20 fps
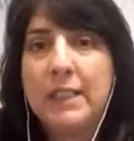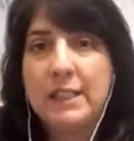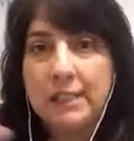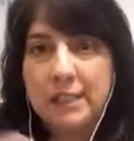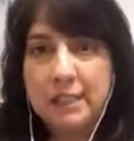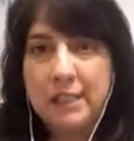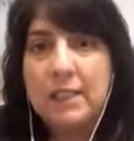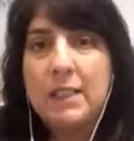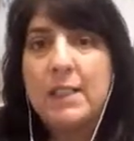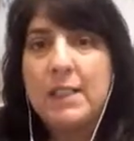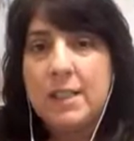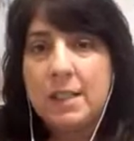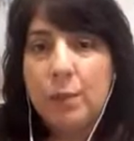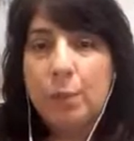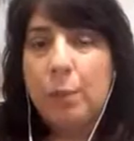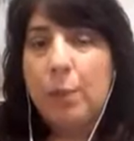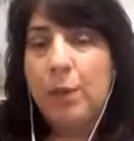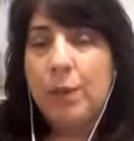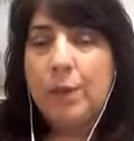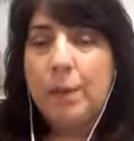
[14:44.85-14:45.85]
It's
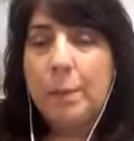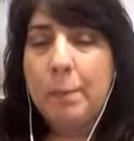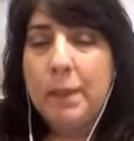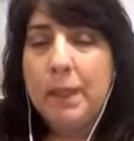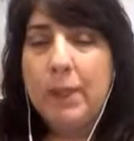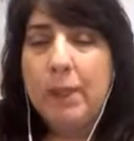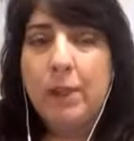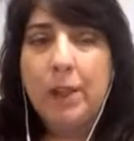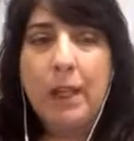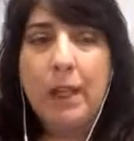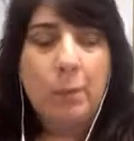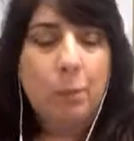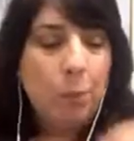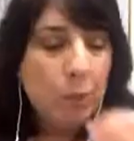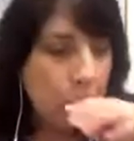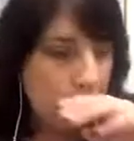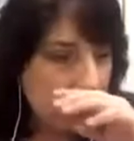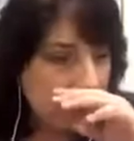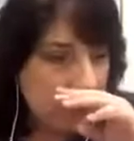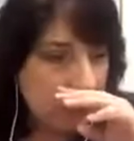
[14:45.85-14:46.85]
somewhere in the middle. And
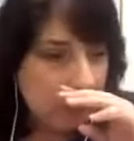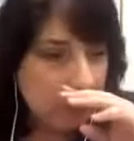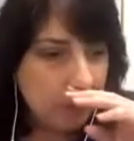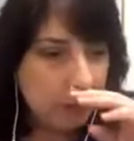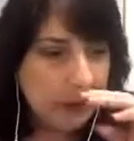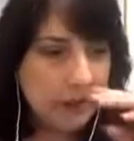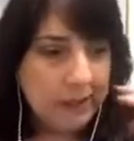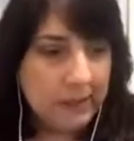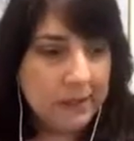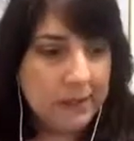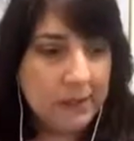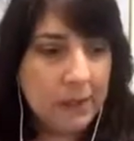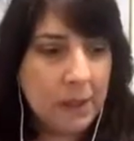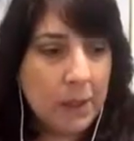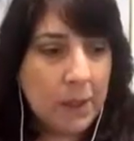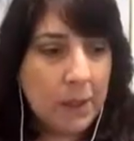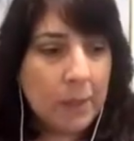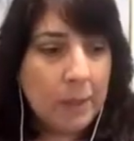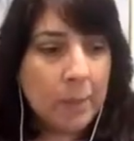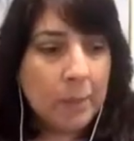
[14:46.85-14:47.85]
what we do is
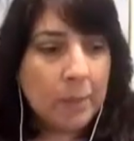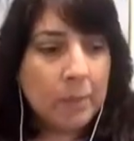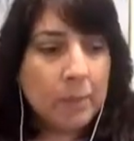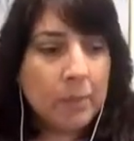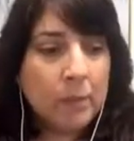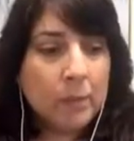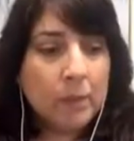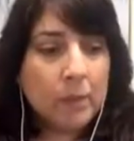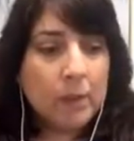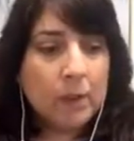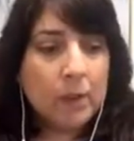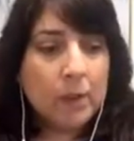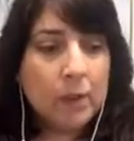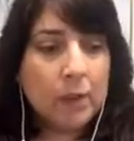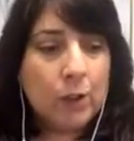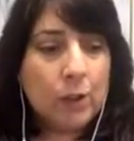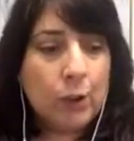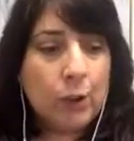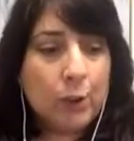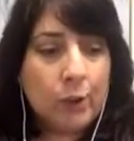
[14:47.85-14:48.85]

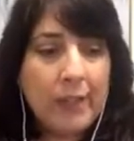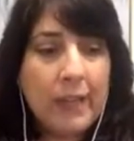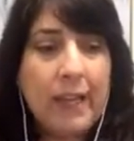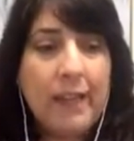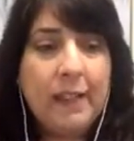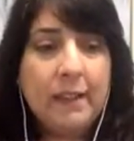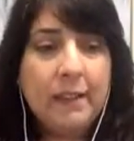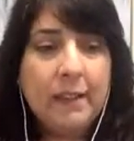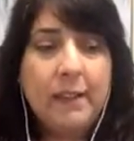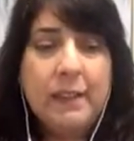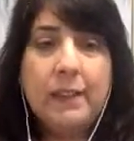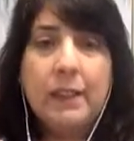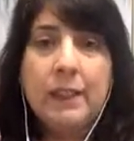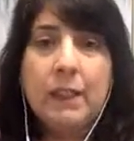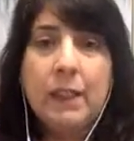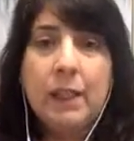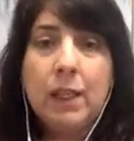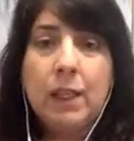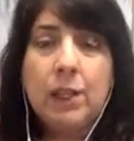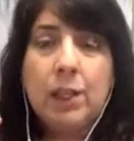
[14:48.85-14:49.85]
create
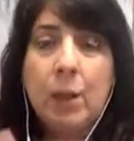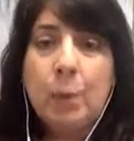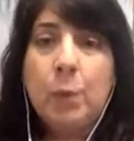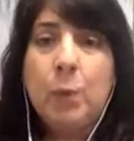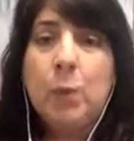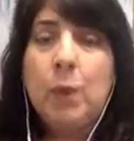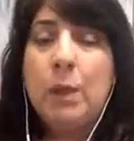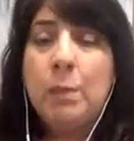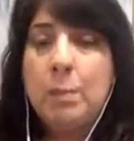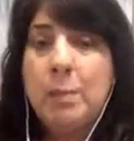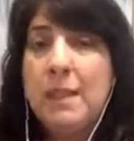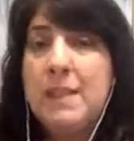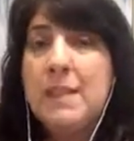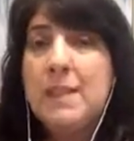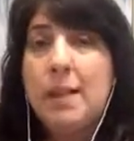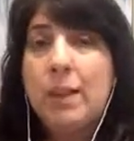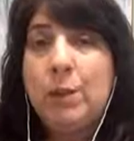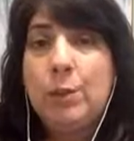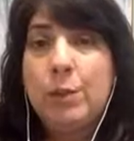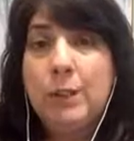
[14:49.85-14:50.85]
the #1
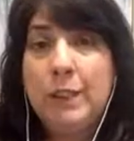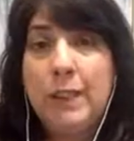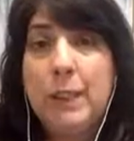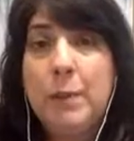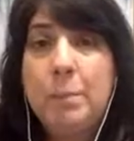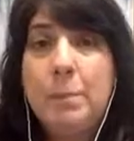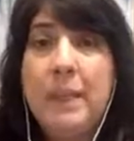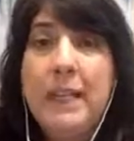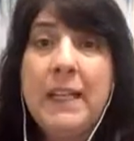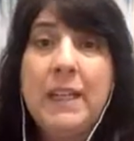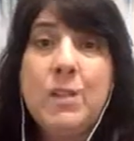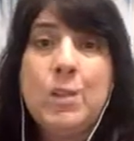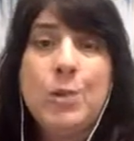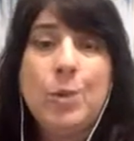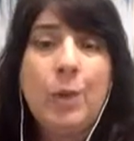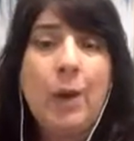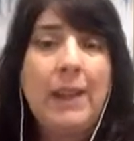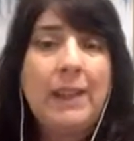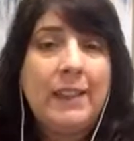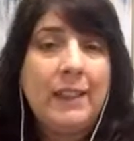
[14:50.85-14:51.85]
bestseller campaign.
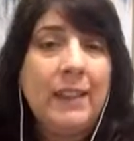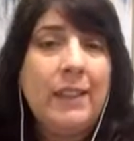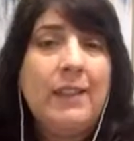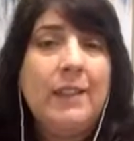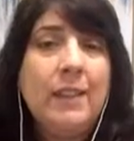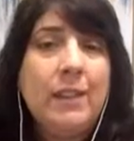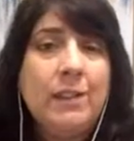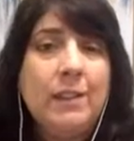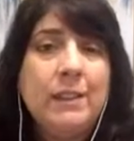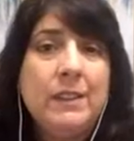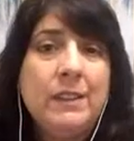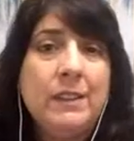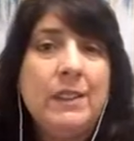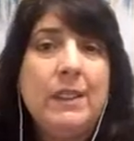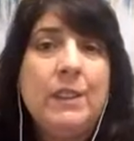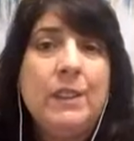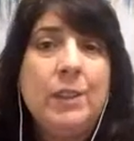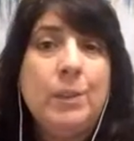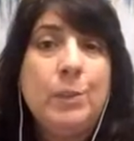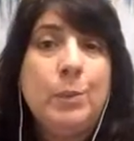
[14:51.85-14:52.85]
So I can't
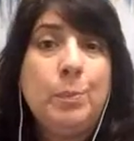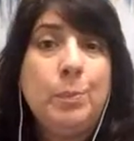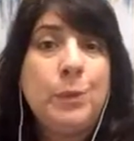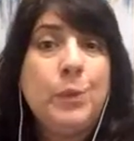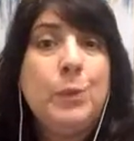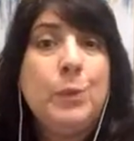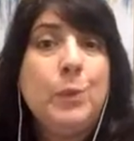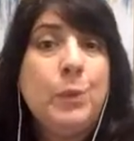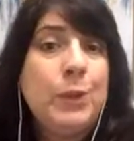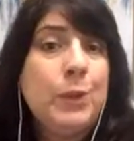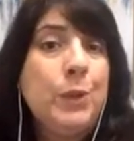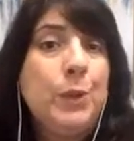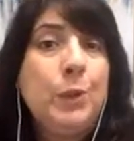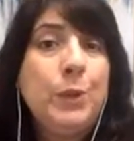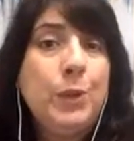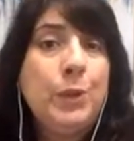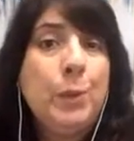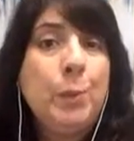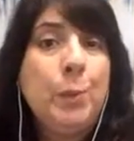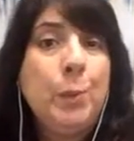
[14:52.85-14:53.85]
guarantee that your book will go
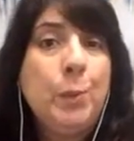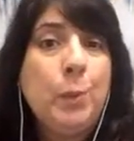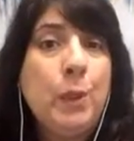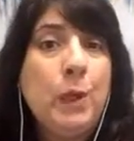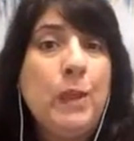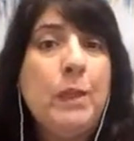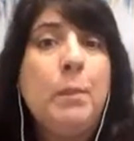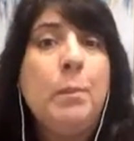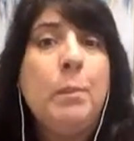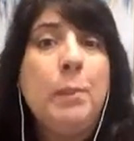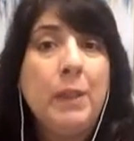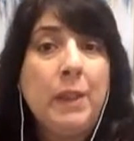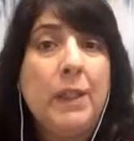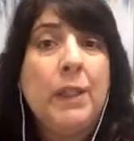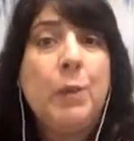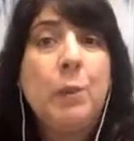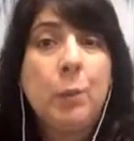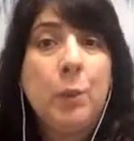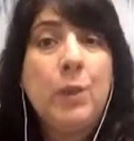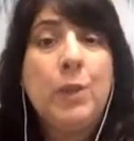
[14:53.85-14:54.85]
to #1, but
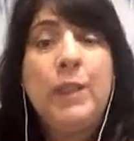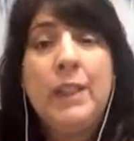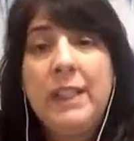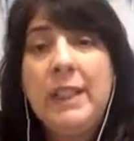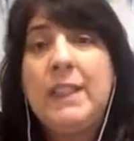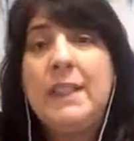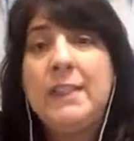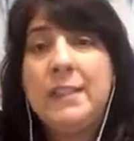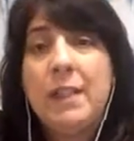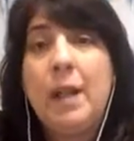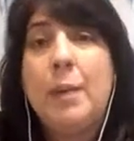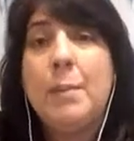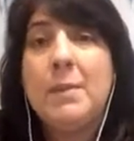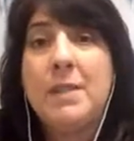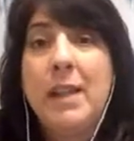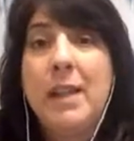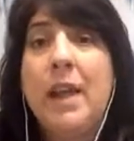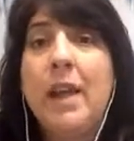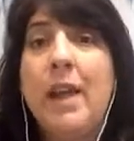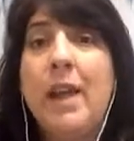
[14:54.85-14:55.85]
it will hit top
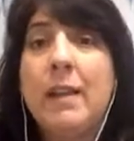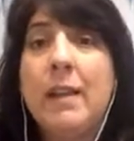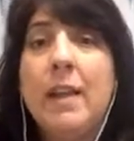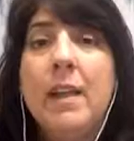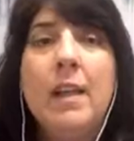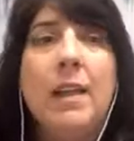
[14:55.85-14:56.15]
10.